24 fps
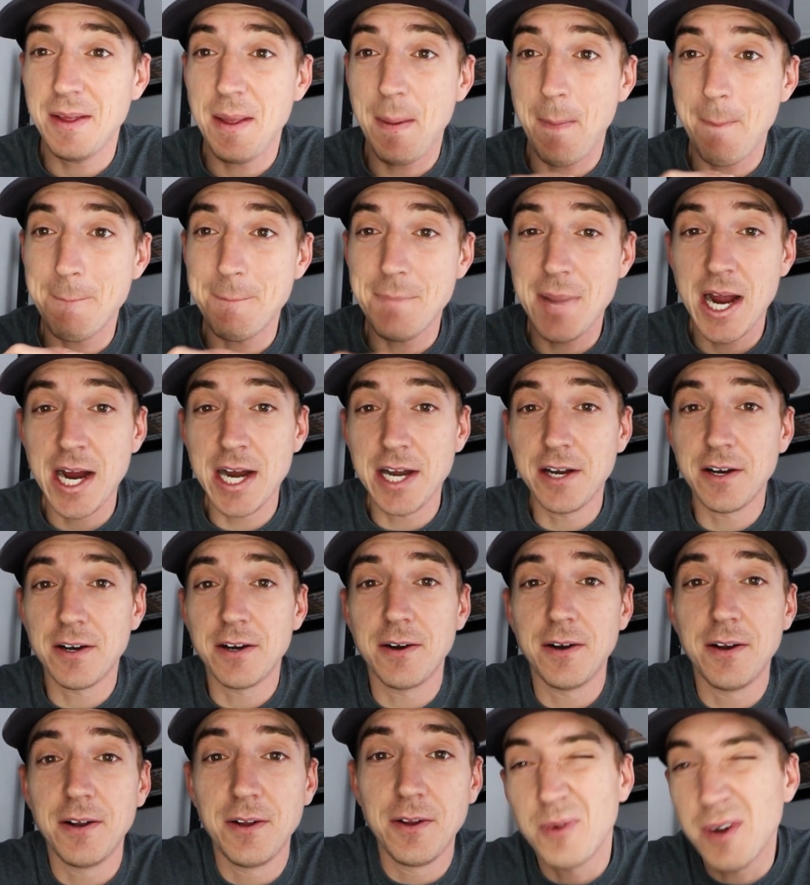
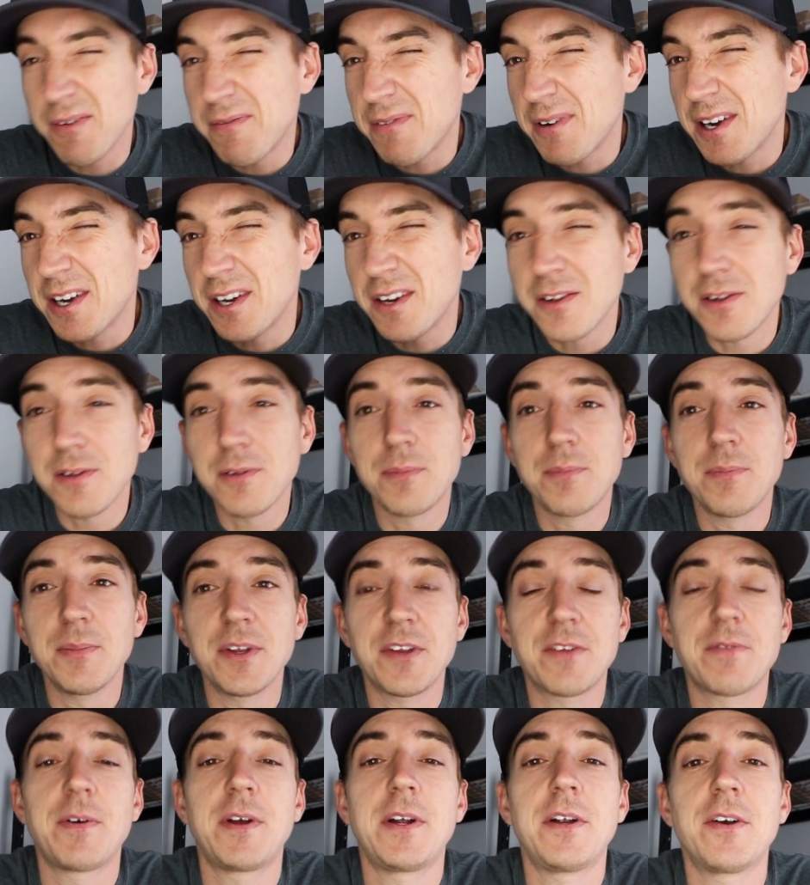minor rough idle
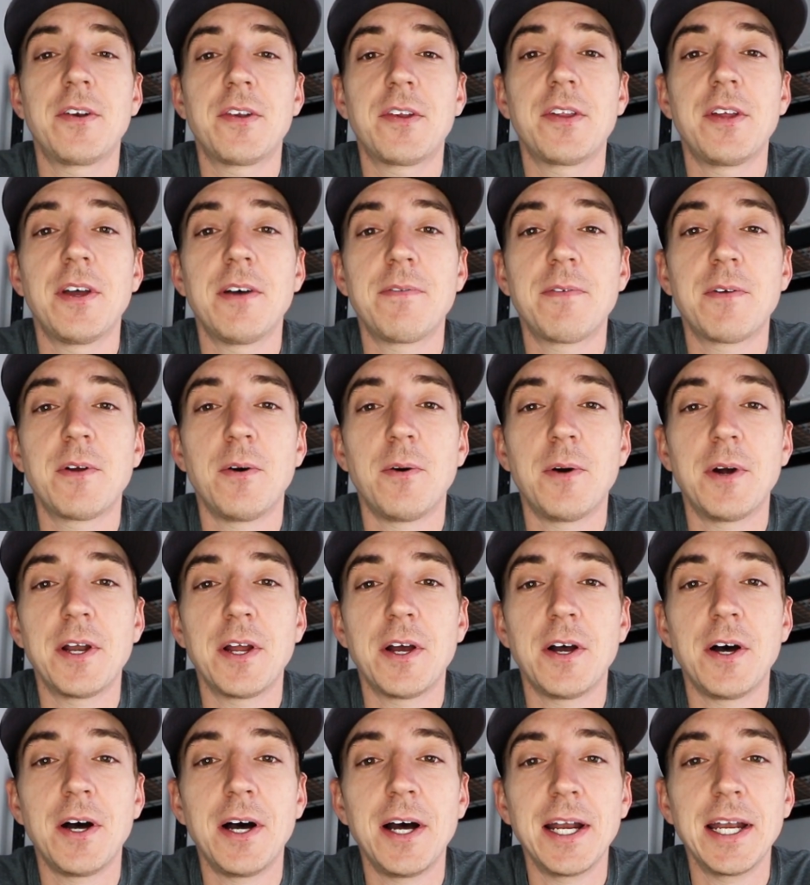misfire stuff going
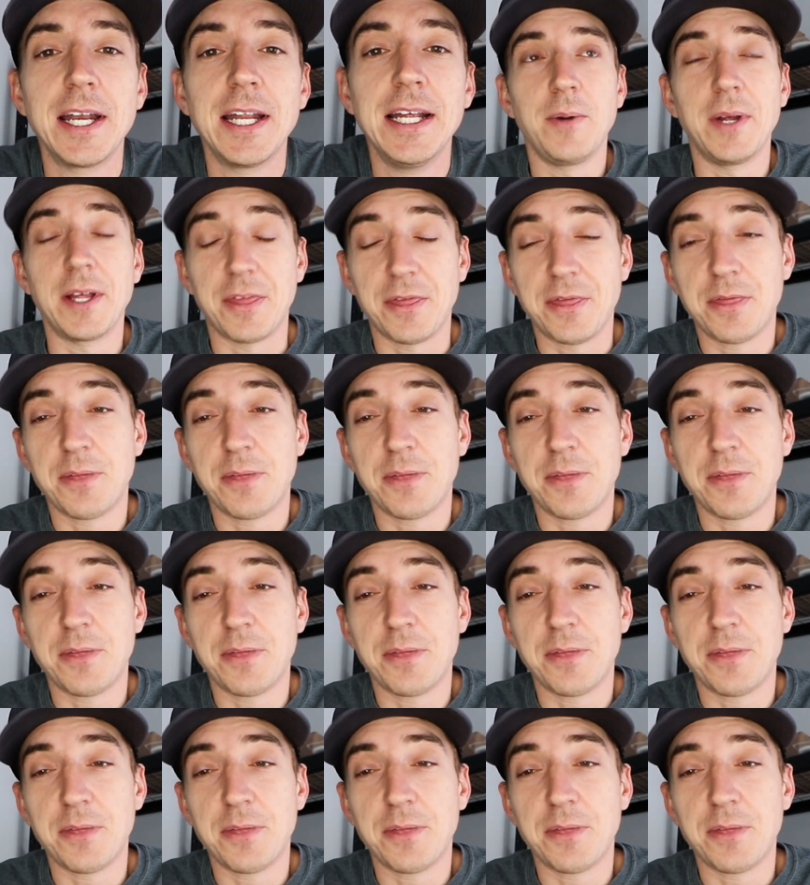on. We had